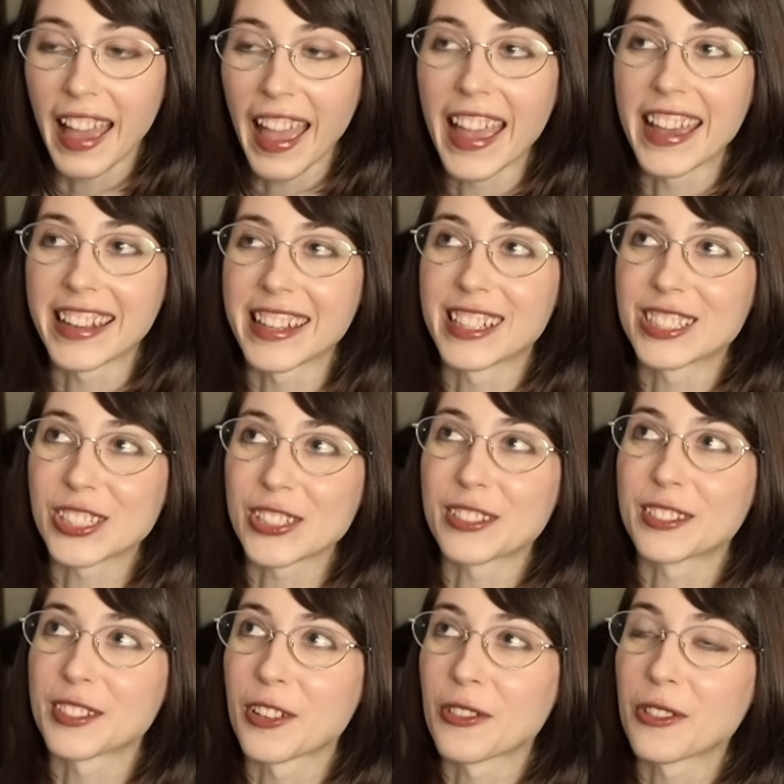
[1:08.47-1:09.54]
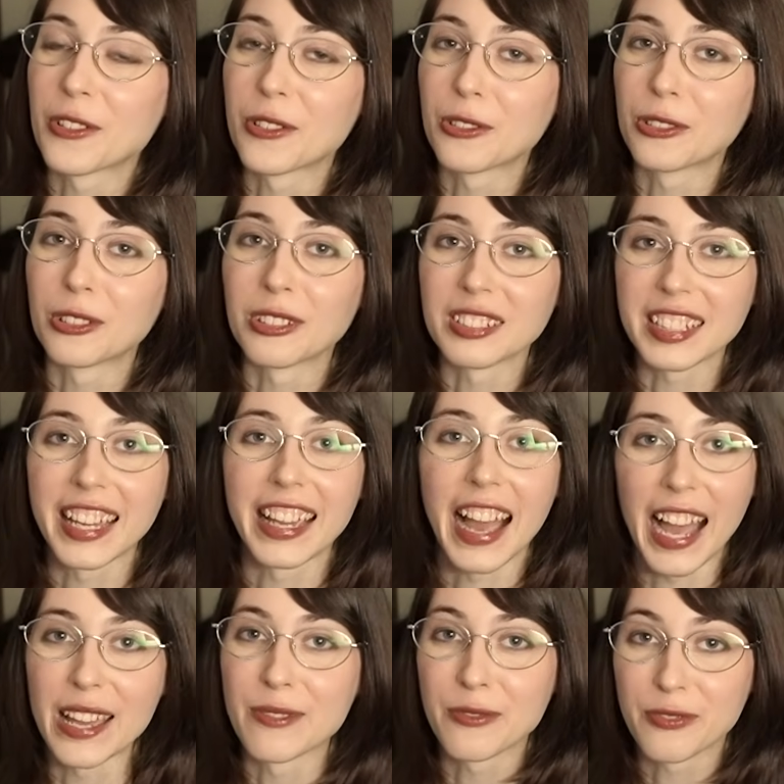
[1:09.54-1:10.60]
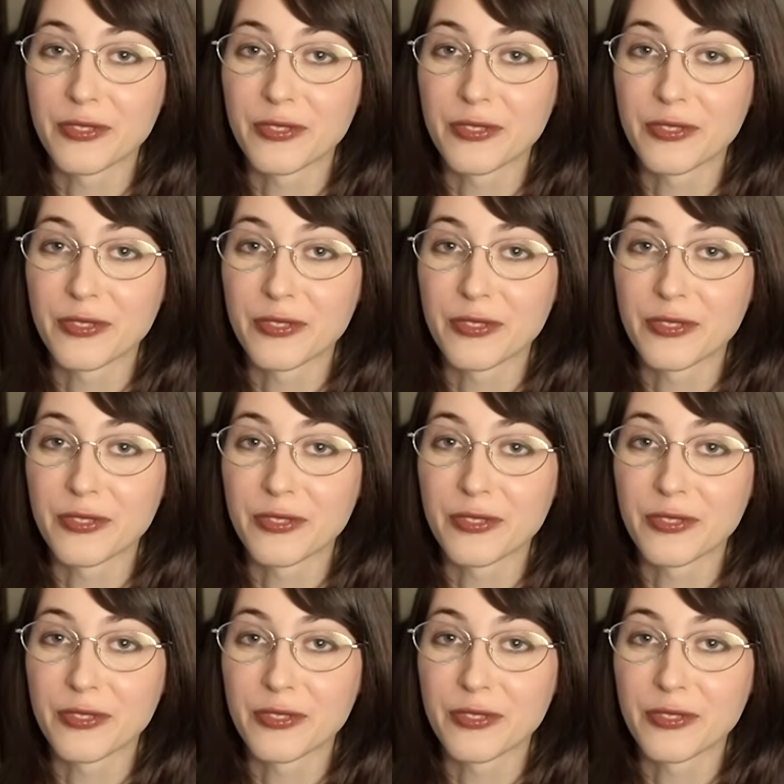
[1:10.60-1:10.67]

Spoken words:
And it's just so cool. Like, I